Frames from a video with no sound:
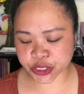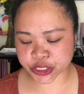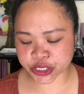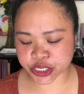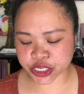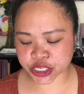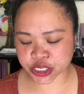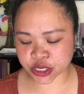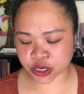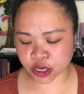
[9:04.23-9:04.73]
on
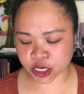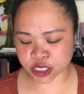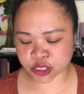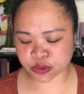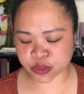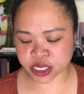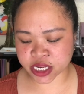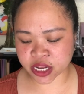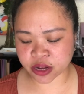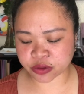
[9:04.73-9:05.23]
the
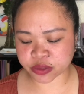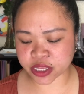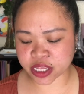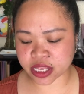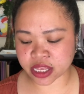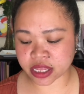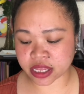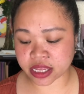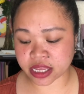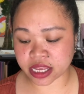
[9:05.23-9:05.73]
scars without
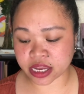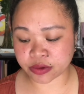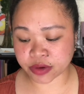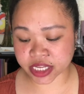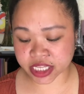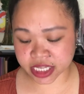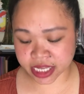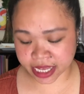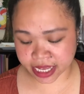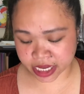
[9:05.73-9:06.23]

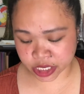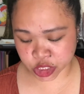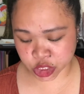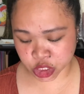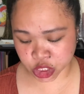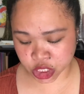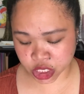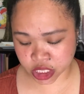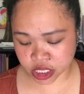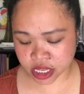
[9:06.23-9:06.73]

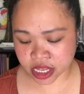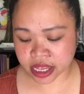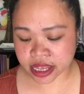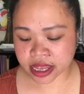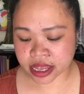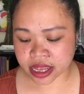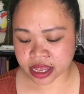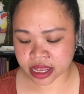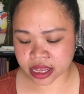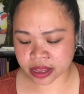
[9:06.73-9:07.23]
irritation,
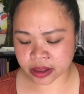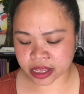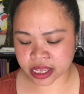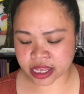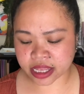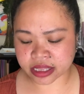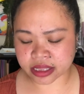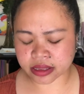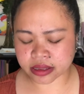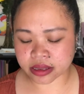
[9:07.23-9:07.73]

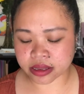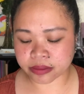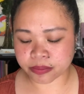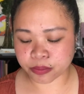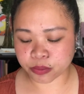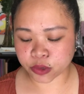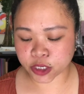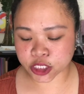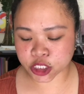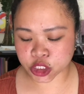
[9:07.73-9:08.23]
it
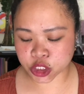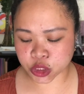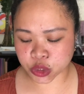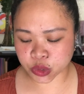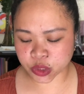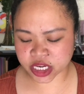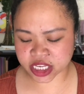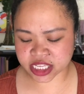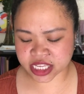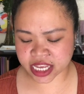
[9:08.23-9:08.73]

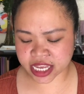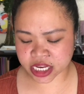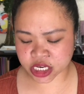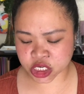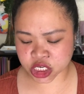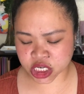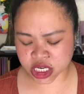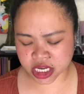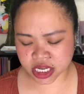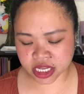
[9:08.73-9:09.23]

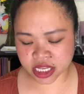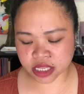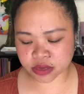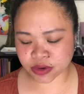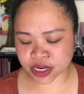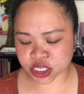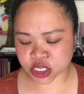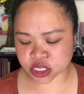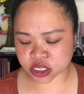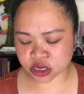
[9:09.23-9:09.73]
moisturization,
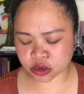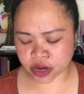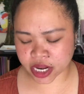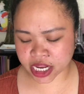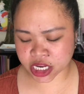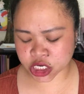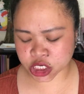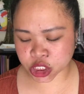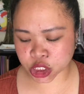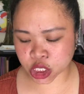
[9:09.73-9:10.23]

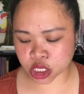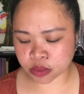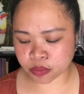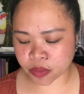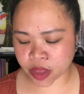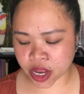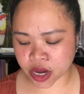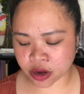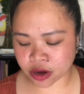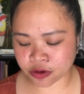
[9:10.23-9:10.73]

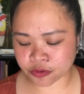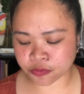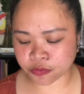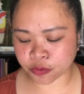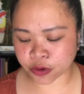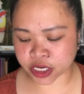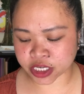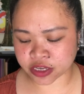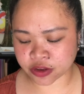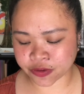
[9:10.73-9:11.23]
regeneration, barrier
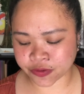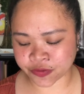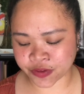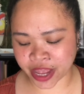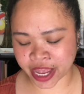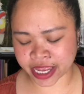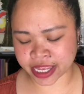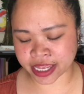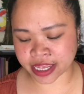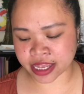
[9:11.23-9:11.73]

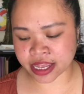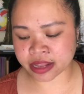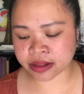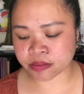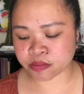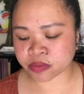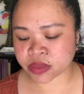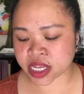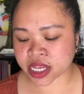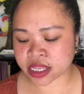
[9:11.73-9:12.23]
fortifying.
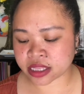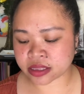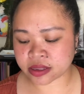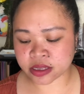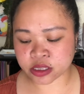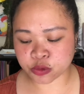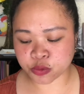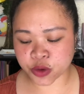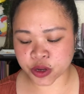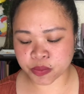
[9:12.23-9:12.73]

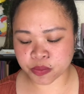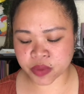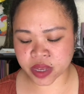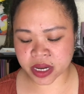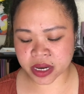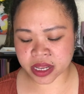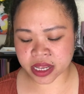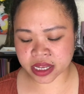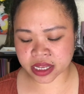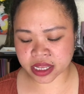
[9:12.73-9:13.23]
This one
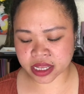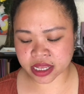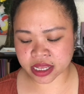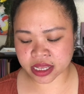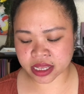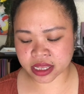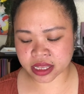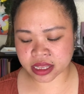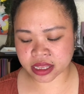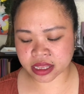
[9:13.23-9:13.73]
meaning
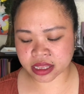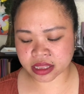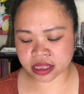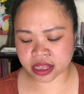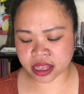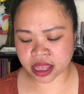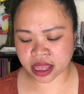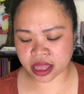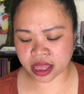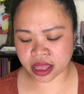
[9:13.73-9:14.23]
it
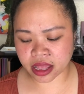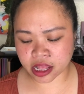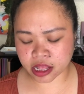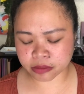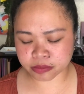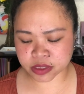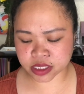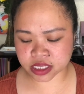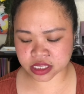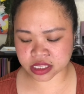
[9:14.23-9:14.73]

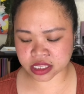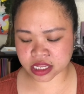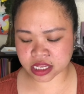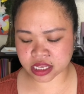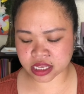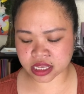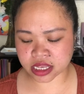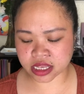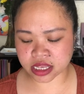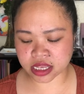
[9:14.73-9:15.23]
helps
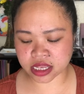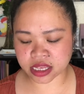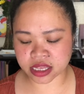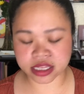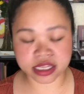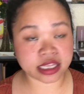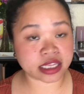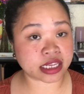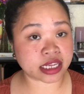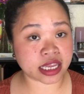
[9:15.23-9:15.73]
the
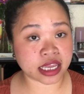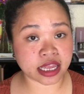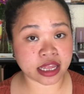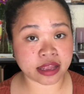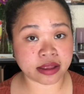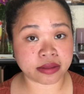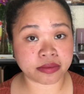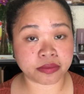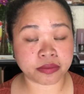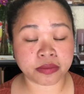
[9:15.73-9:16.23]

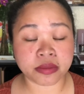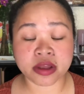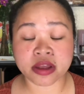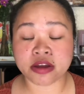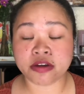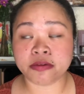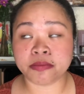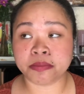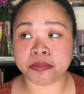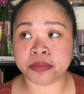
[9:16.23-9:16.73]
skin
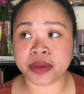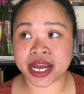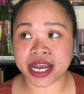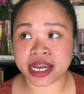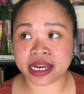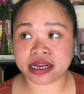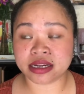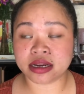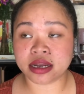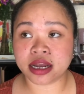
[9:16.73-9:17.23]

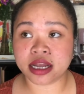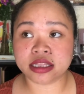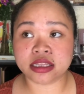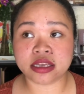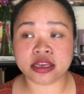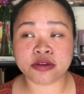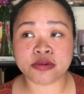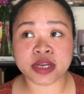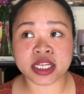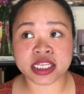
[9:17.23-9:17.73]
by not
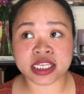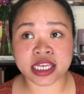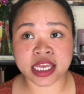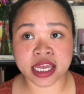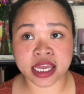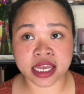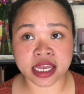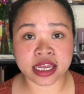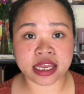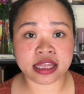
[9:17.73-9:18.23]

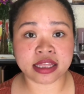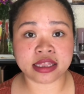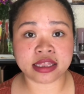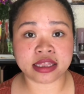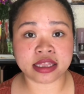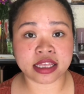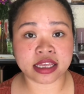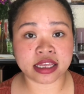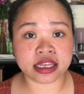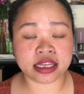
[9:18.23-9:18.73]
irritate
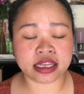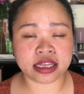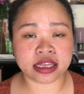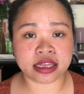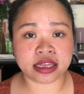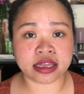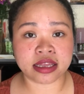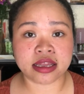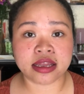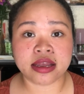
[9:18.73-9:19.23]

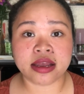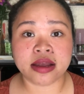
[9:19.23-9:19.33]
the